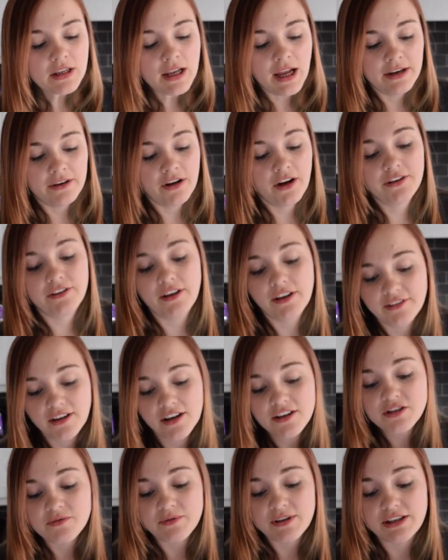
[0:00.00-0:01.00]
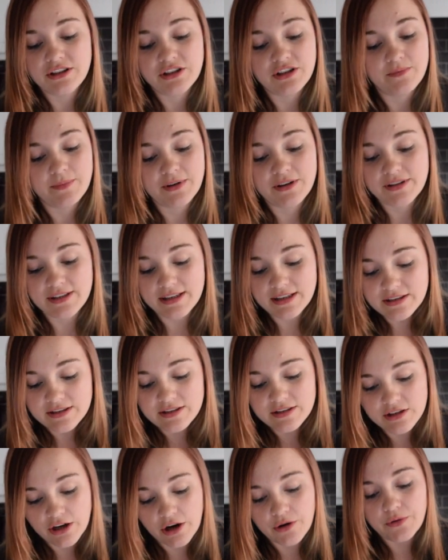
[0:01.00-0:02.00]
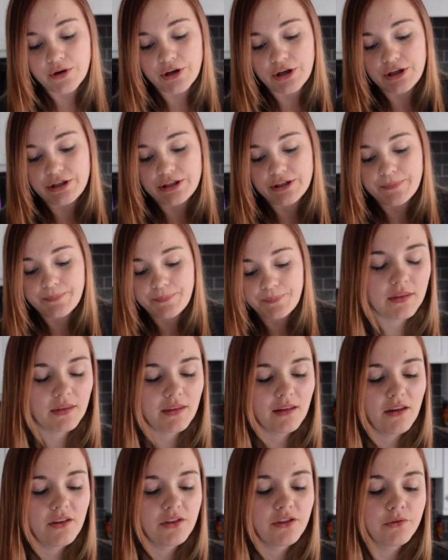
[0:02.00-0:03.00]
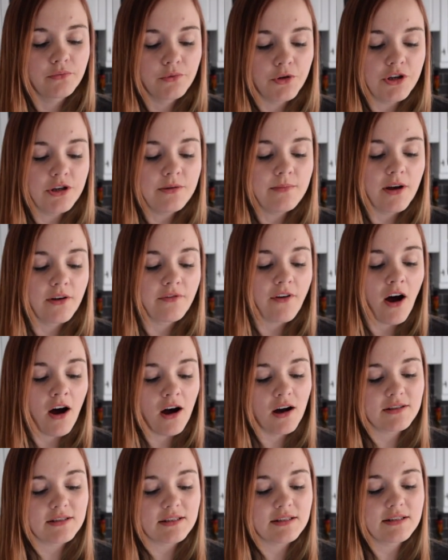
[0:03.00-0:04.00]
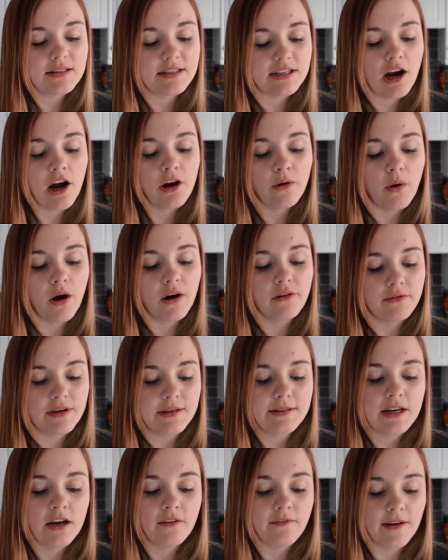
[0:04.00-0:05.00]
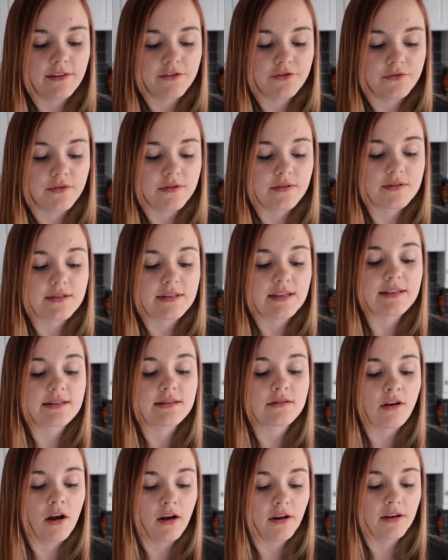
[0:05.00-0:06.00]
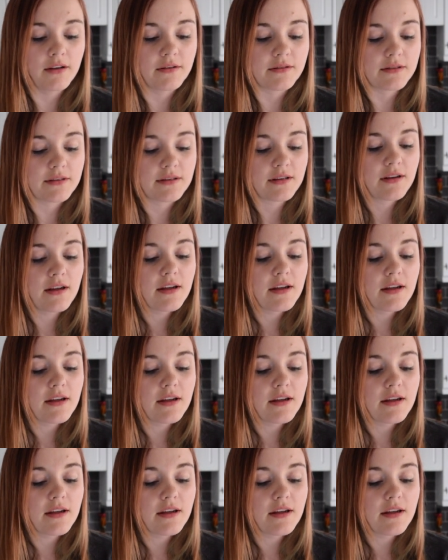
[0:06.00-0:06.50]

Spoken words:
And I'd like to read it to you because it is so good. The room of hardened DIY retail veterans is silent,